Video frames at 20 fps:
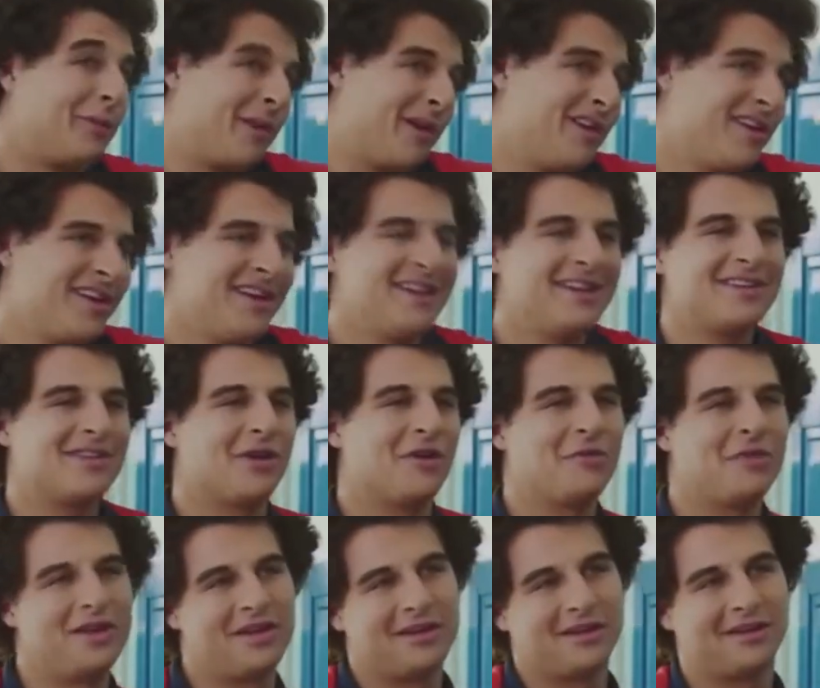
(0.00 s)
Little birdie
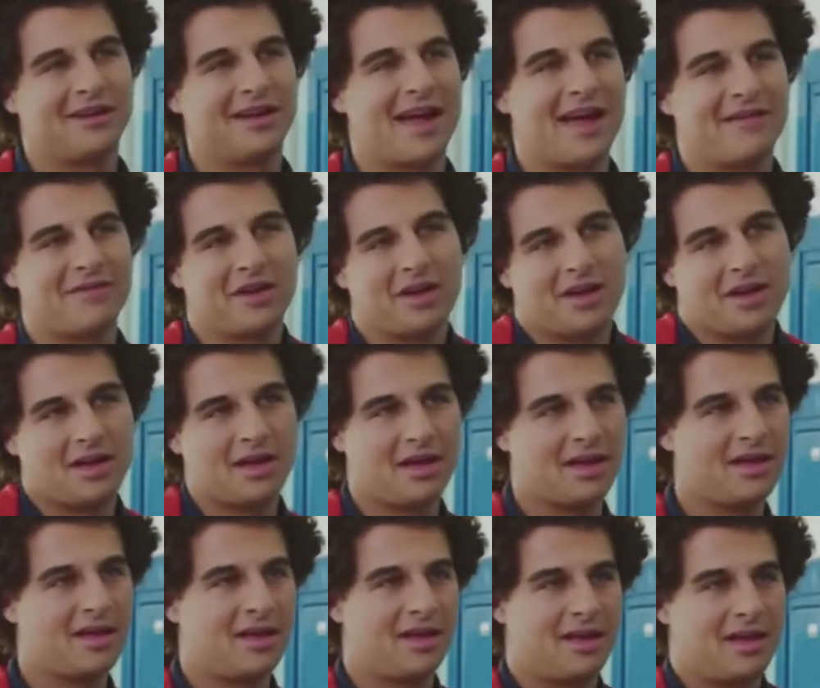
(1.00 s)
told me you're having
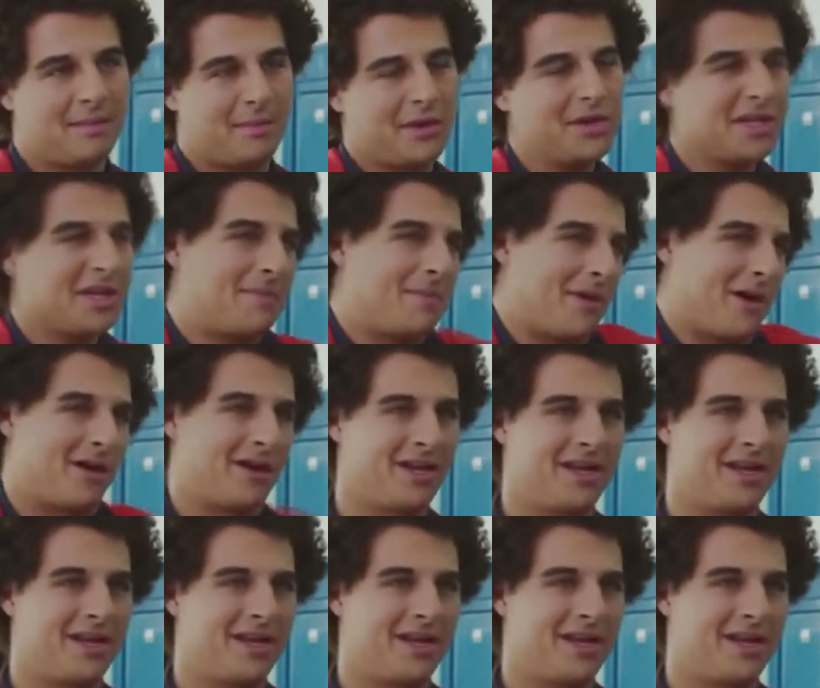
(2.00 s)
a birthday